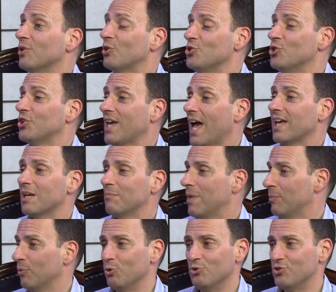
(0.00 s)
because you can get
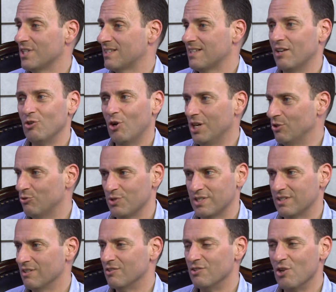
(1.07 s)
people who just say not
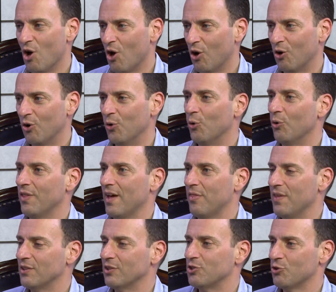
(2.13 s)
interested, no, or they
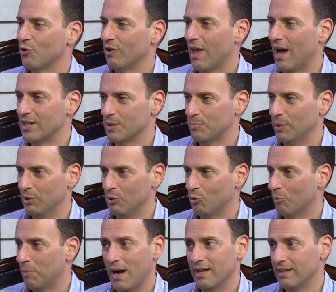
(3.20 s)
think that you're aligned to a
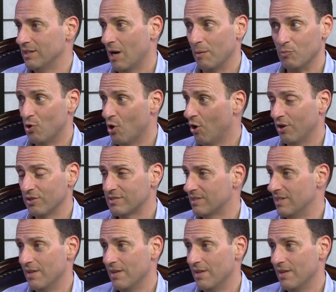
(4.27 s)
political party and I'm not,